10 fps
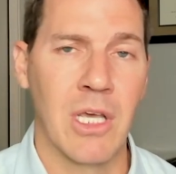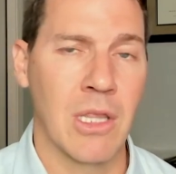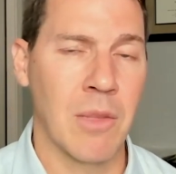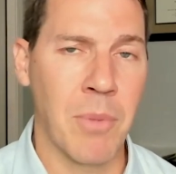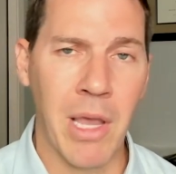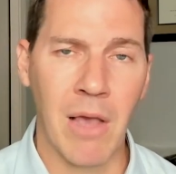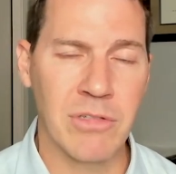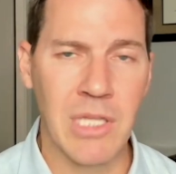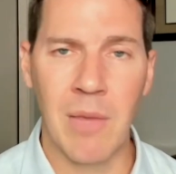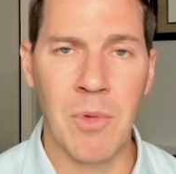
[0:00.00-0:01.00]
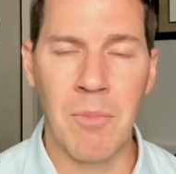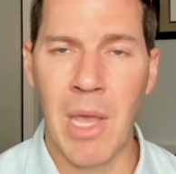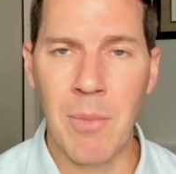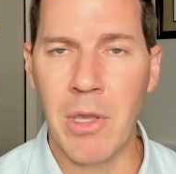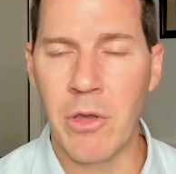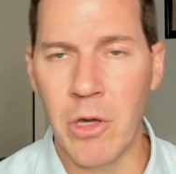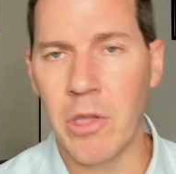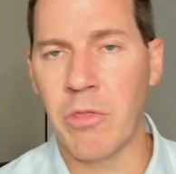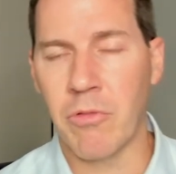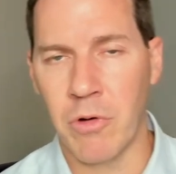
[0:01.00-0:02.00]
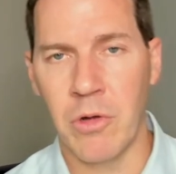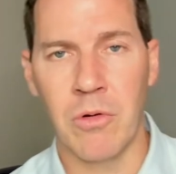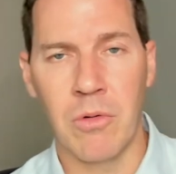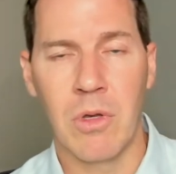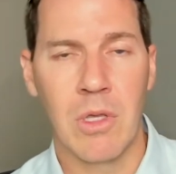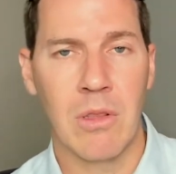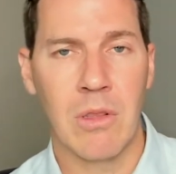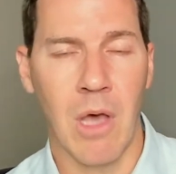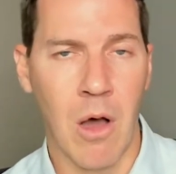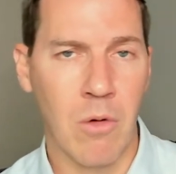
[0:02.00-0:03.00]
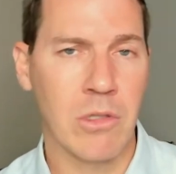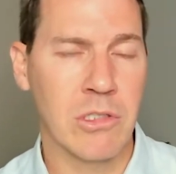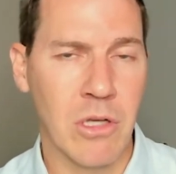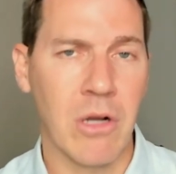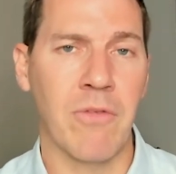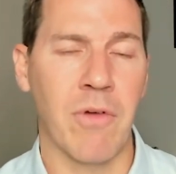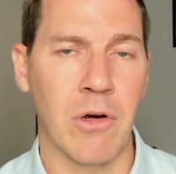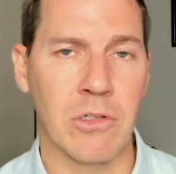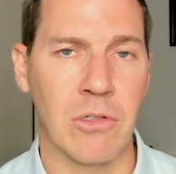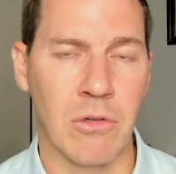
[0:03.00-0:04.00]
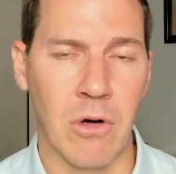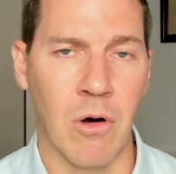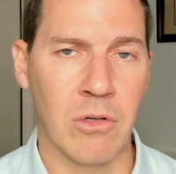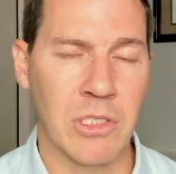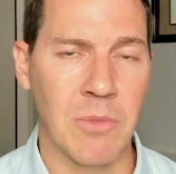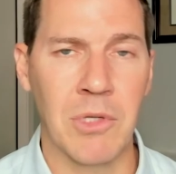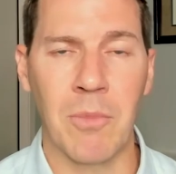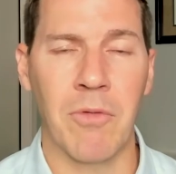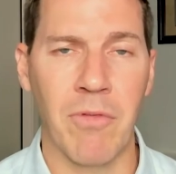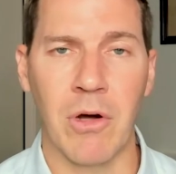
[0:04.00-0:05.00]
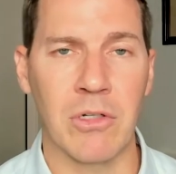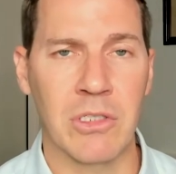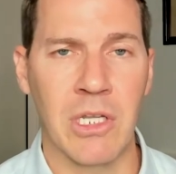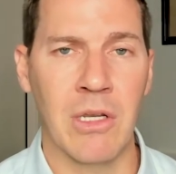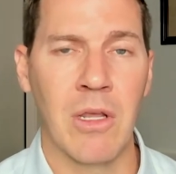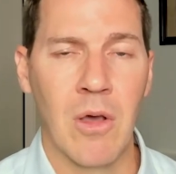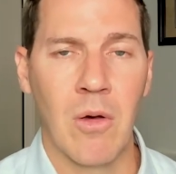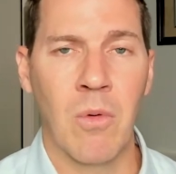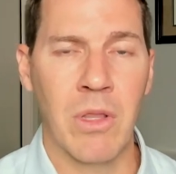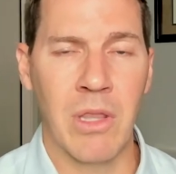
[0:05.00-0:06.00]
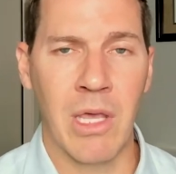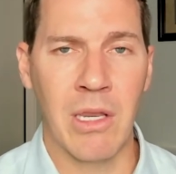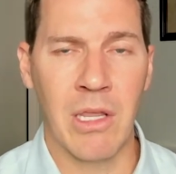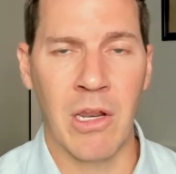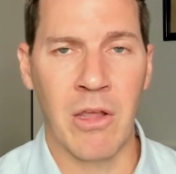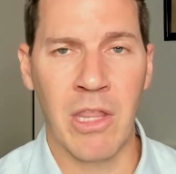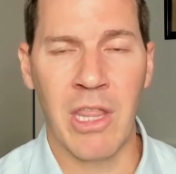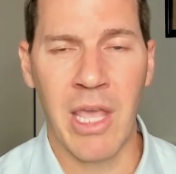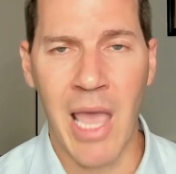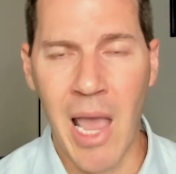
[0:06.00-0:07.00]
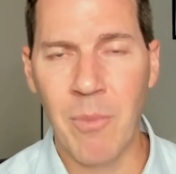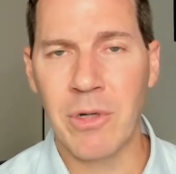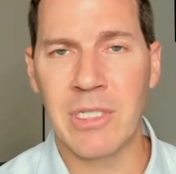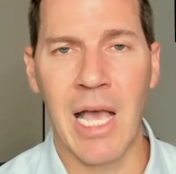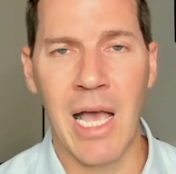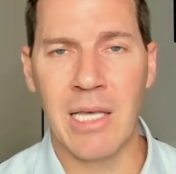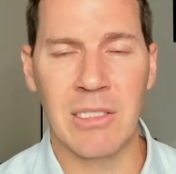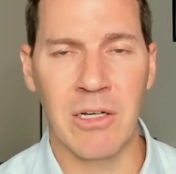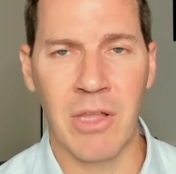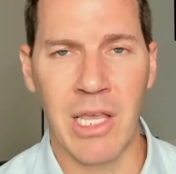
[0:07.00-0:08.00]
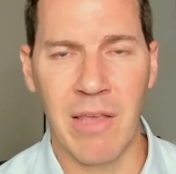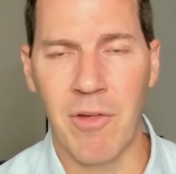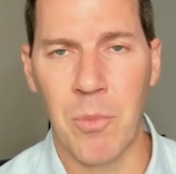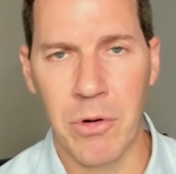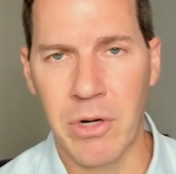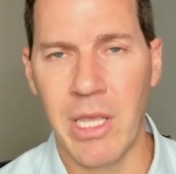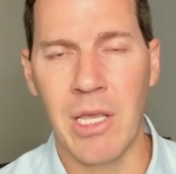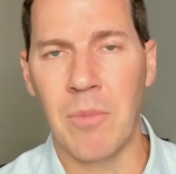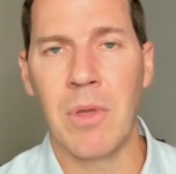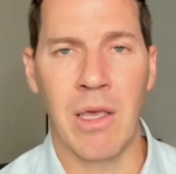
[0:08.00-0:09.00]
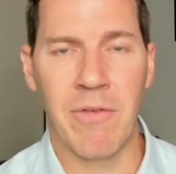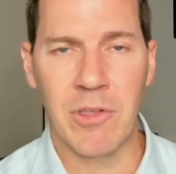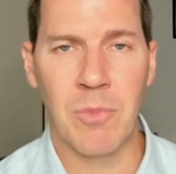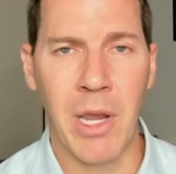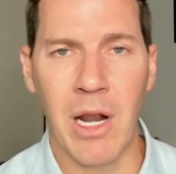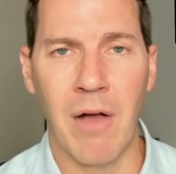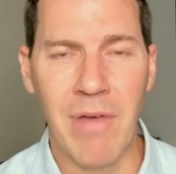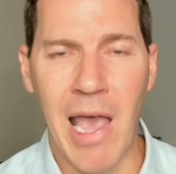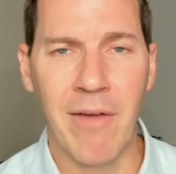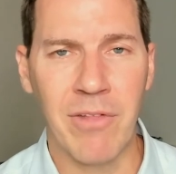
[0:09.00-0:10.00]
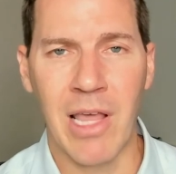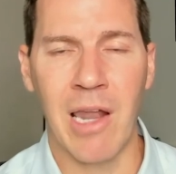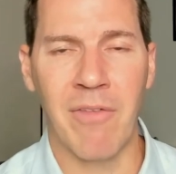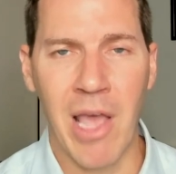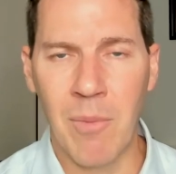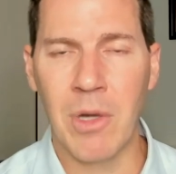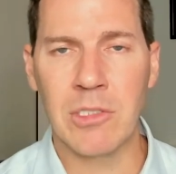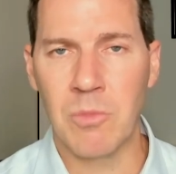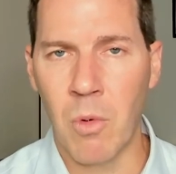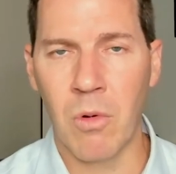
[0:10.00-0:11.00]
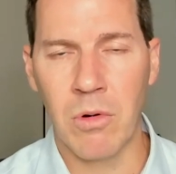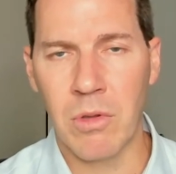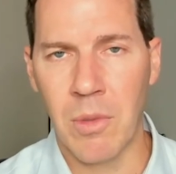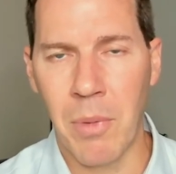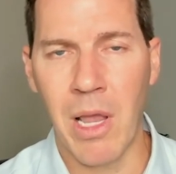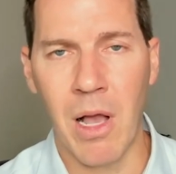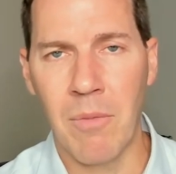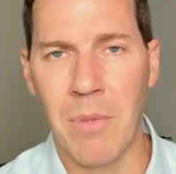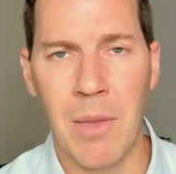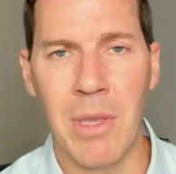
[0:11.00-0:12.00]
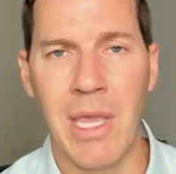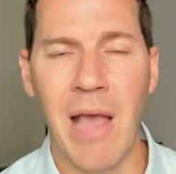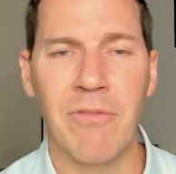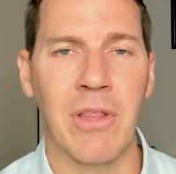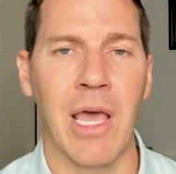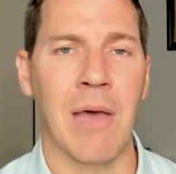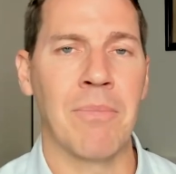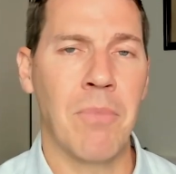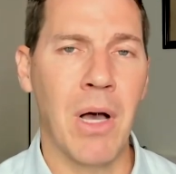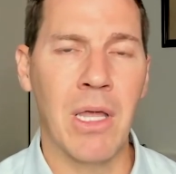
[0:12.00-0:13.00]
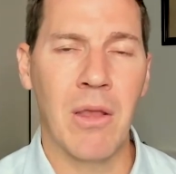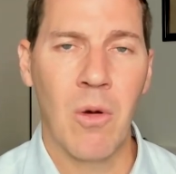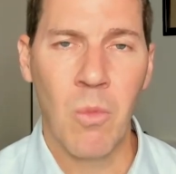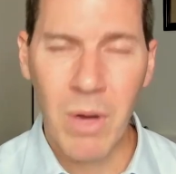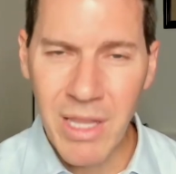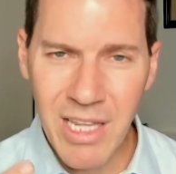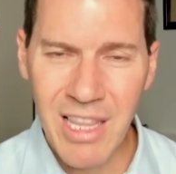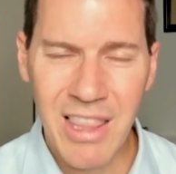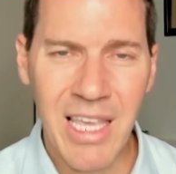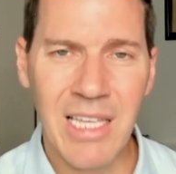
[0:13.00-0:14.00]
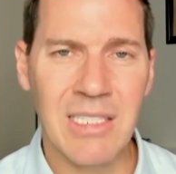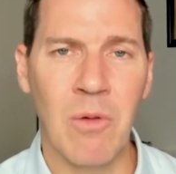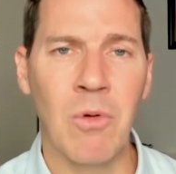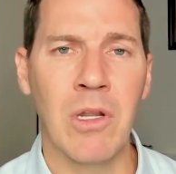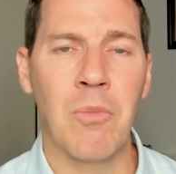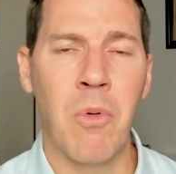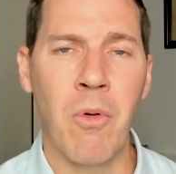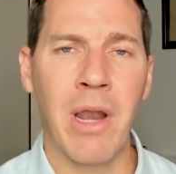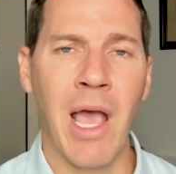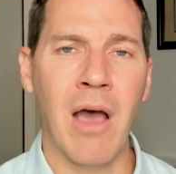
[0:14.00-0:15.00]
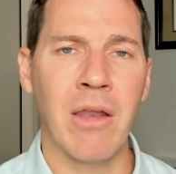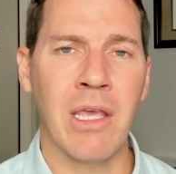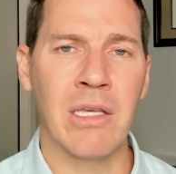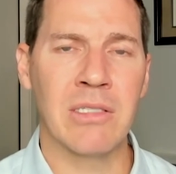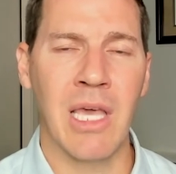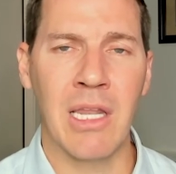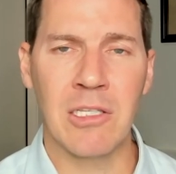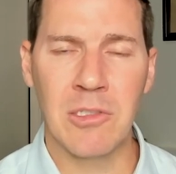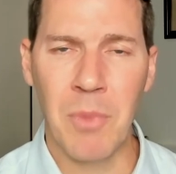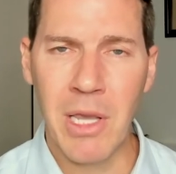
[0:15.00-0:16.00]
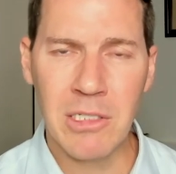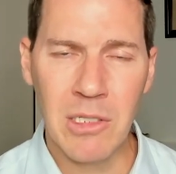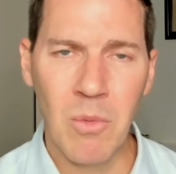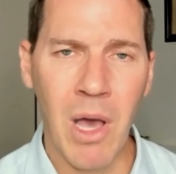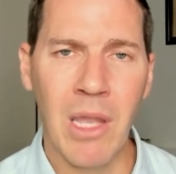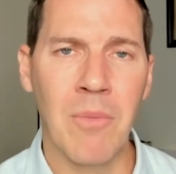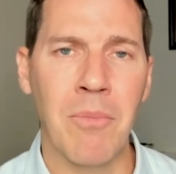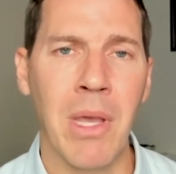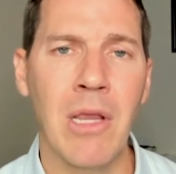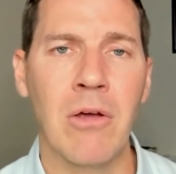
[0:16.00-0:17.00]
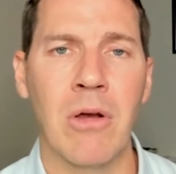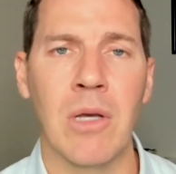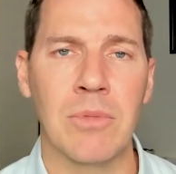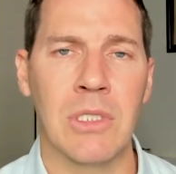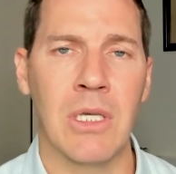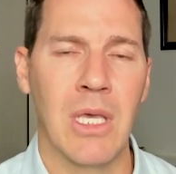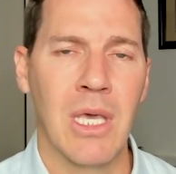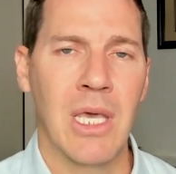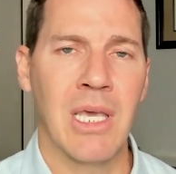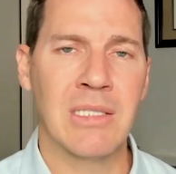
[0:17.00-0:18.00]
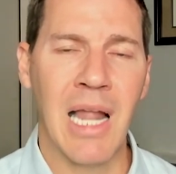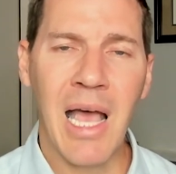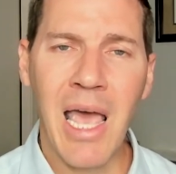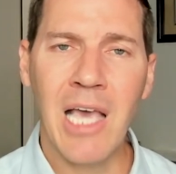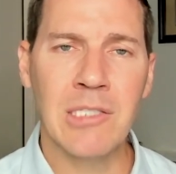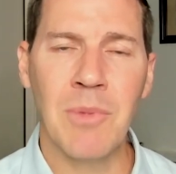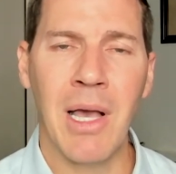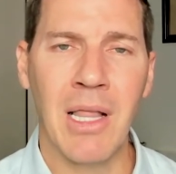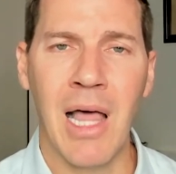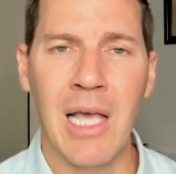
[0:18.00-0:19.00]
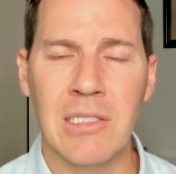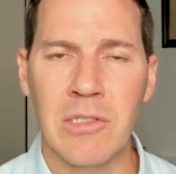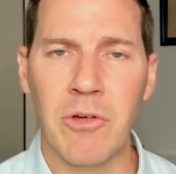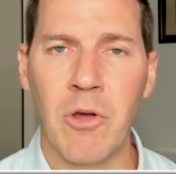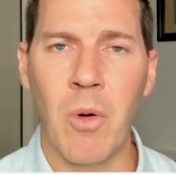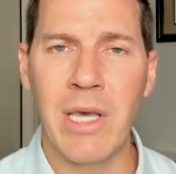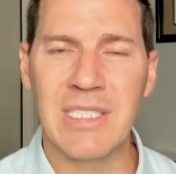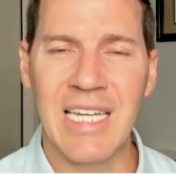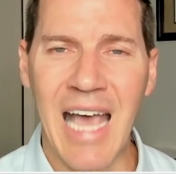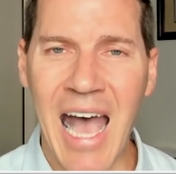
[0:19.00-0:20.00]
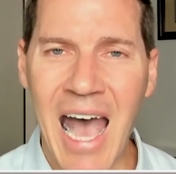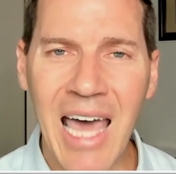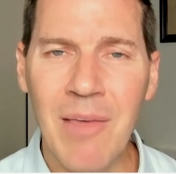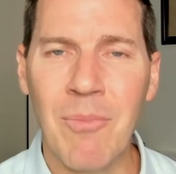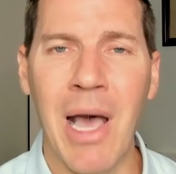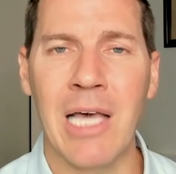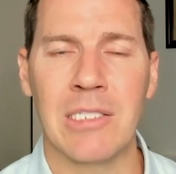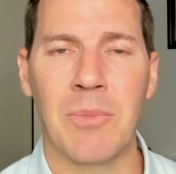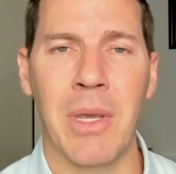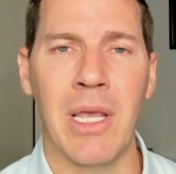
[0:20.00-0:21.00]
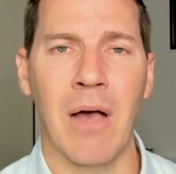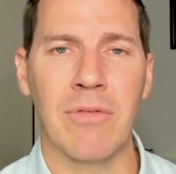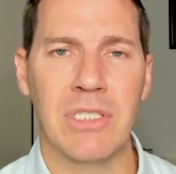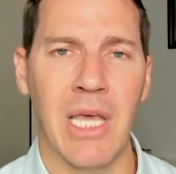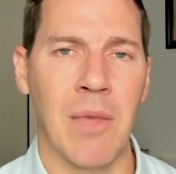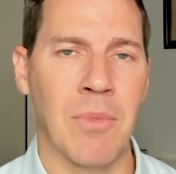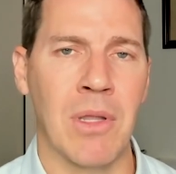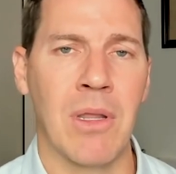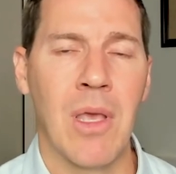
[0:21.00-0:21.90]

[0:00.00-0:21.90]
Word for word: The payoff statement may be good through August thirty-first or, or September first, and what they, you know, and then they amortize or they give a per diem if it's paid off after that of how much more the payoff may be after that. But one of the things I wanted to point out is that especially while in bankruptcy is that I ask my clients to request an itemized payoff statement.